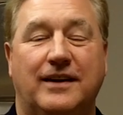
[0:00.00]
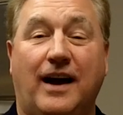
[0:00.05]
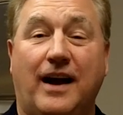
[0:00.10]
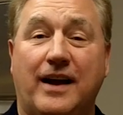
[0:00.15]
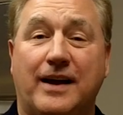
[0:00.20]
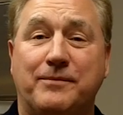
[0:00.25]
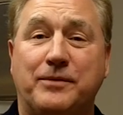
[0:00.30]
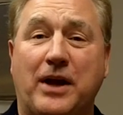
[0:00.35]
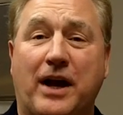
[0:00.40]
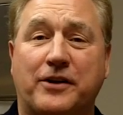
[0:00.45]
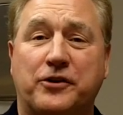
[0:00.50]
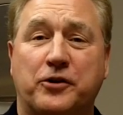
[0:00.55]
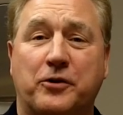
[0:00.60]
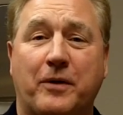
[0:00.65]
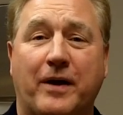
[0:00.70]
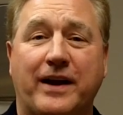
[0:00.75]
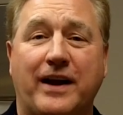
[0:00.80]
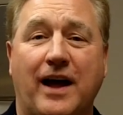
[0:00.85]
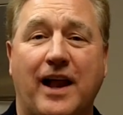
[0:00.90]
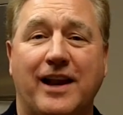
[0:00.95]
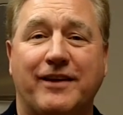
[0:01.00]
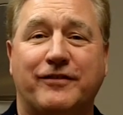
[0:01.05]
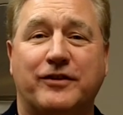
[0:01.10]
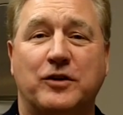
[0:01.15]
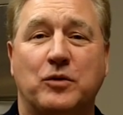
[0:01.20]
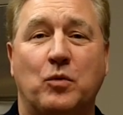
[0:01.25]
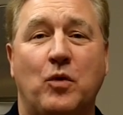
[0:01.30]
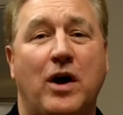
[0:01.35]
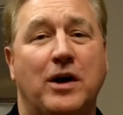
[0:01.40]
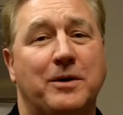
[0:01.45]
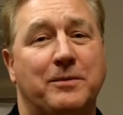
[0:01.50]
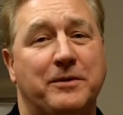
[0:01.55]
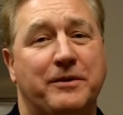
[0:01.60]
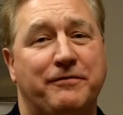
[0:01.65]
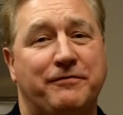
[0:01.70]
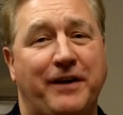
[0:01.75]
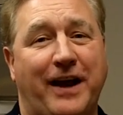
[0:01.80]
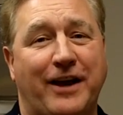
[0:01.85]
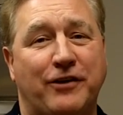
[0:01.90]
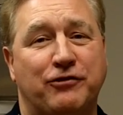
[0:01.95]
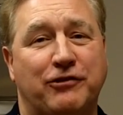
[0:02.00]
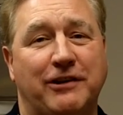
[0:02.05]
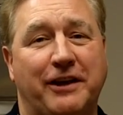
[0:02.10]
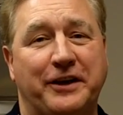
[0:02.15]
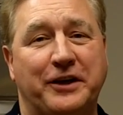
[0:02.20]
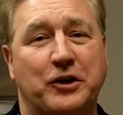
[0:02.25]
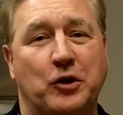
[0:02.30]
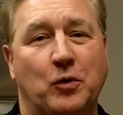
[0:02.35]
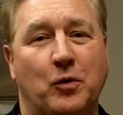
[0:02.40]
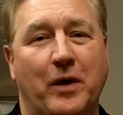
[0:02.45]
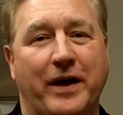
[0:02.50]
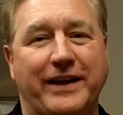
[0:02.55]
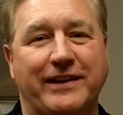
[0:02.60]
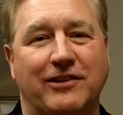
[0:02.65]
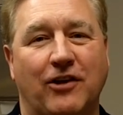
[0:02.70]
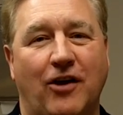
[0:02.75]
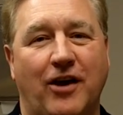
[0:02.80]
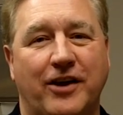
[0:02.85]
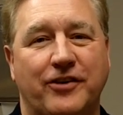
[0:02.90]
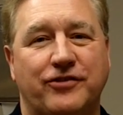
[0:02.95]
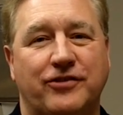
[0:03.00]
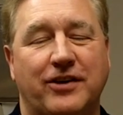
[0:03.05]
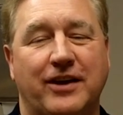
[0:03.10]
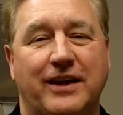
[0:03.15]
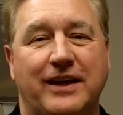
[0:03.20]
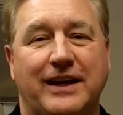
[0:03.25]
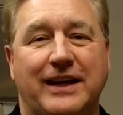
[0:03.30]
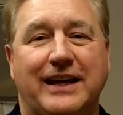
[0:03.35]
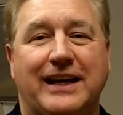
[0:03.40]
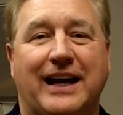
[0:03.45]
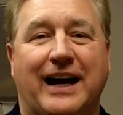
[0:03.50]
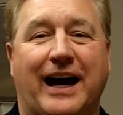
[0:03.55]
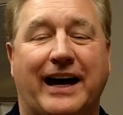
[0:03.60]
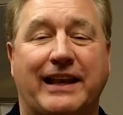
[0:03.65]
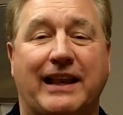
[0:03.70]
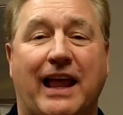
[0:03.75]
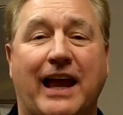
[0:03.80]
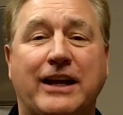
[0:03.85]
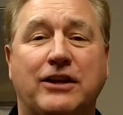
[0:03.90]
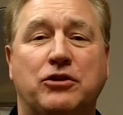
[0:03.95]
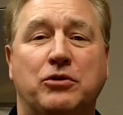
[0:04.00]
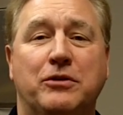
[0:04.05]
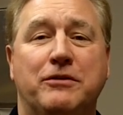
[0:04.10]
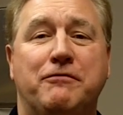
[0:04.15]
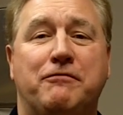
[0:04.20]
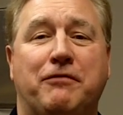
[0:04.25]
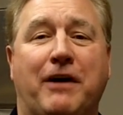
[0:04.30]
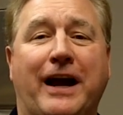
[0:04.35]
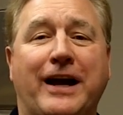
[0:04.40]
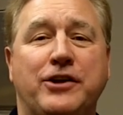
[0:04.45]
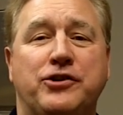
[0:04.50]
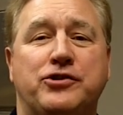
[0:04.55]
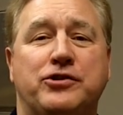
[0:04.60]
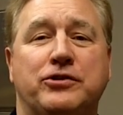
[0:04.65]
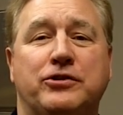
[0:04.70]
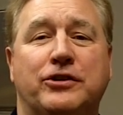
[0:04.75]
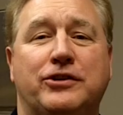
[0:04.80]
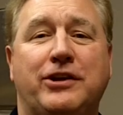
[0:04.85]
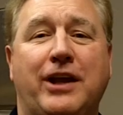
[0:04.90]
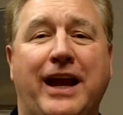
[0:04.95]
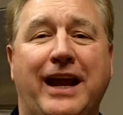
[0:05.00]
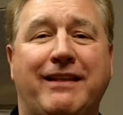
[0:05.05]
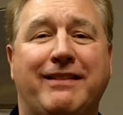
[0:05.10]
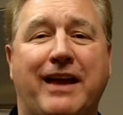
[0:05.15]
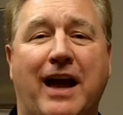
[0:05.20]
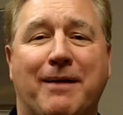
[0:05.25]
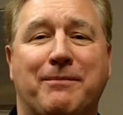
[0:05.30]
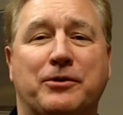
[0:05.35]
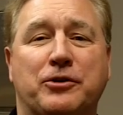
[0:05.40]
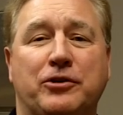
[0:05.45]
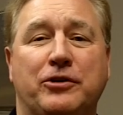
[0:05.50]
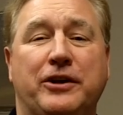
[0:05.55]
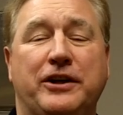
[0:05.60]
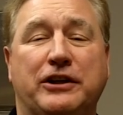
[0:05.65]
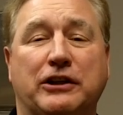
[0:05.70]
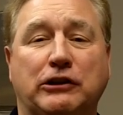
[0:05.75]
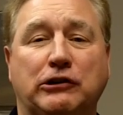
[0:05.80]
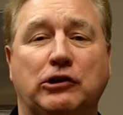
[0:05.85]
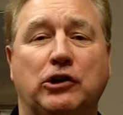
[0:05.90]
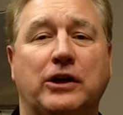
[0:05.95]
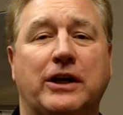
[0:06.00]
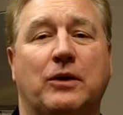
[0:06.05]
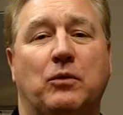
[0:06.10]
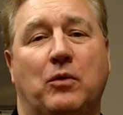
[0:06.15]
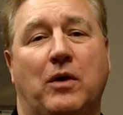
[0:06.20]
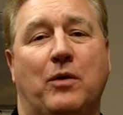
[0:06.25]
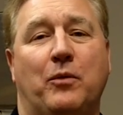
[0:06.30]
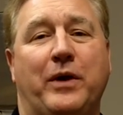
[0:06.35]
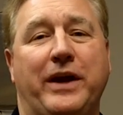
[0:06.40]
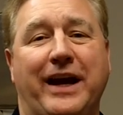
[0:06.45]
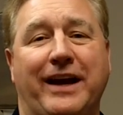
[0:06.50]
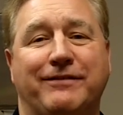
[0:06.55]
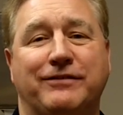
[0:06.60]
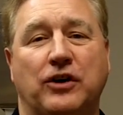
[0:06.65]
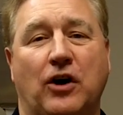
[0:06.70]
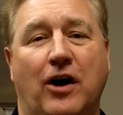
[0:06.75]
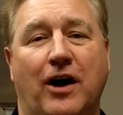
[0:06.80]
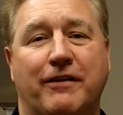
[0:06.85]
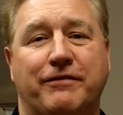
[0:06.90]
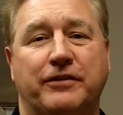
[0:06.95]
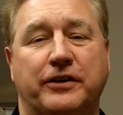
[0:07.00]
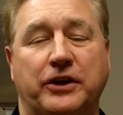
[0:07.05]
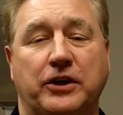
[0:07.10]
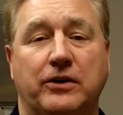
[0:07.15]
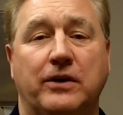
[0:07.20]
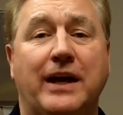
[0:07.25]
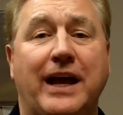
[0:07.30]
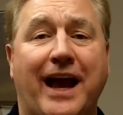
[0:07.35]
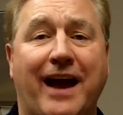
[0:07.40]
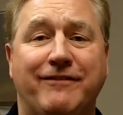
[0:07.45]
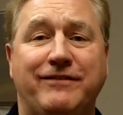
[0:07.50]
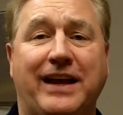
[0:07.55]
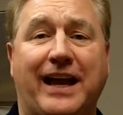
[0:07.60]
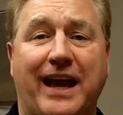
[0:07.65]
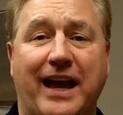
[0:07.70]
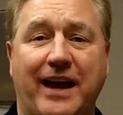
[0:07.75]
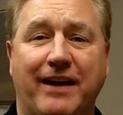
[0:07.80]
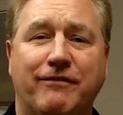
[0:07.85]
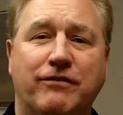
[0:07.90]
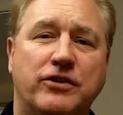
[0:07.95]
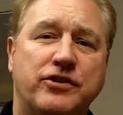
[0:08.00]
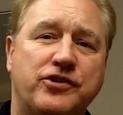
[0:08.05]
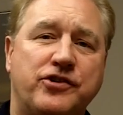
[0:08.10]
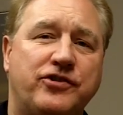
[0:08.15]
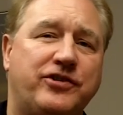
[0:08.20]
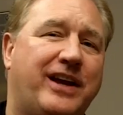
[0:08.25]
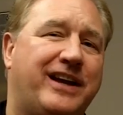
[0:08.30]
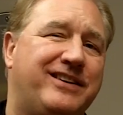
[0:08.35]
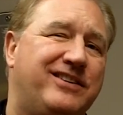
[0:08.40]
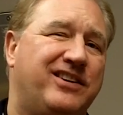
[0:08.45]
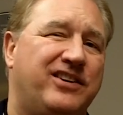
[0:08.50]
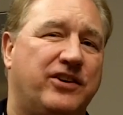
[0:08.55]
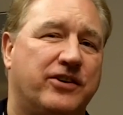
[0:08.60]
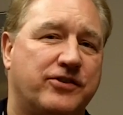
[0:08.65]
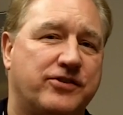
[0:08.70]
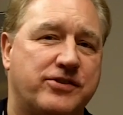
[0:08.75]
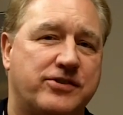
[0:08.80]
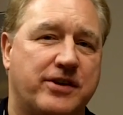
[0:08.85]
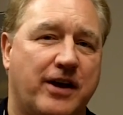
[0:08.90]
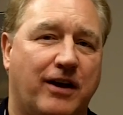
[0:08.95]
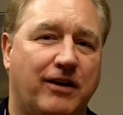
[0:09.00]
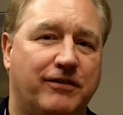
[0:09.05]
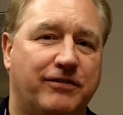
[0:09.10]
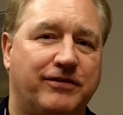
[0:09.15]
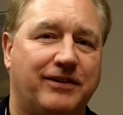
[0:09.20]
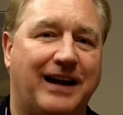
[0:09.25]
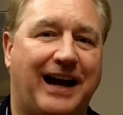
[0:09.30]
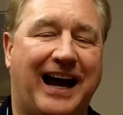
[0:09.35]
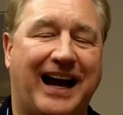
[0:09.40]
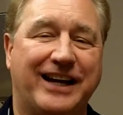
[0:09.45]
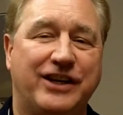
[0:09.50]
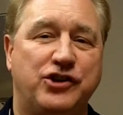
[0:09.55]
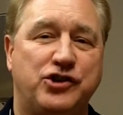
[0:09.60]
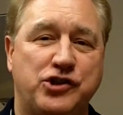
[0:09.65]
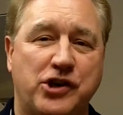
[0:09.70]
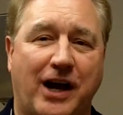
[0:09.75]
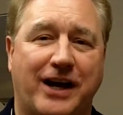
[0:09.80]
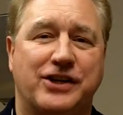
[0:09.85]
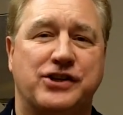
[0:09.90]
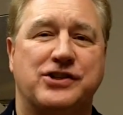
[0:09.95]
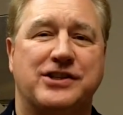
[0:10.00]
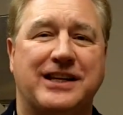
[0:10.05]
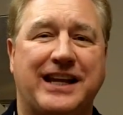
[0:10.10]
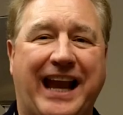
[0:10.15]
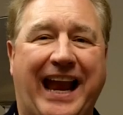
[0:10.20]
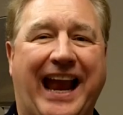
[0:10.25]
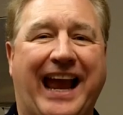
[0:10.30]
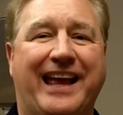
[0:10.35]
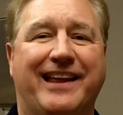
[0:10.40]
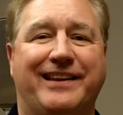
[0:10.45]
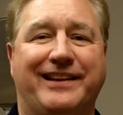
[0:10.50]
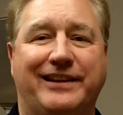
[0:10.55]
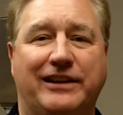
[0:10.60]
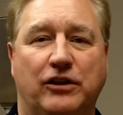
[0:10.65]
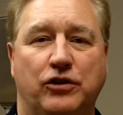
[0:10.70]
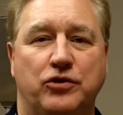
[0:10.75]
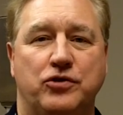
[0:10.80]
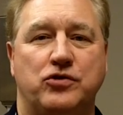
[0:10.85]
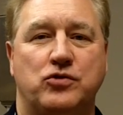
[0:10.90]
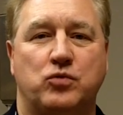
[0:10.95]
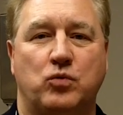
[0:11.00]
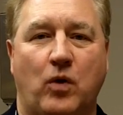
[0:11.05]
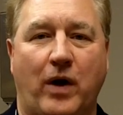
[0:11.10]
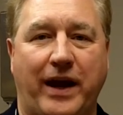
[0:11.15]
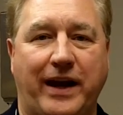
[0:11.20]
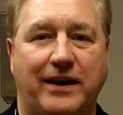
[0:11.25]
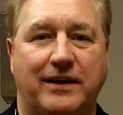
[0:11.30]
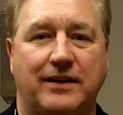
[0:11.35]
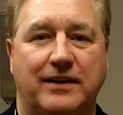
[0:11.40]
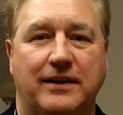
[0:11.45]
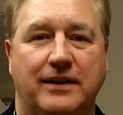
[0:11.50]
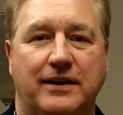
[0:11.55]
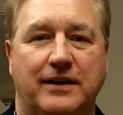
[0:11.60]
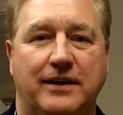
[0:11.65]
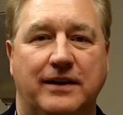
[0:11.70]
Hi, I'm Dr. Greg Oliver and welcome to Fast Clinical Weight Loss. I'd like to invite you to take the opportunity to look at what we have to offer you. Have you ever said to yourself, I just can't lose weight?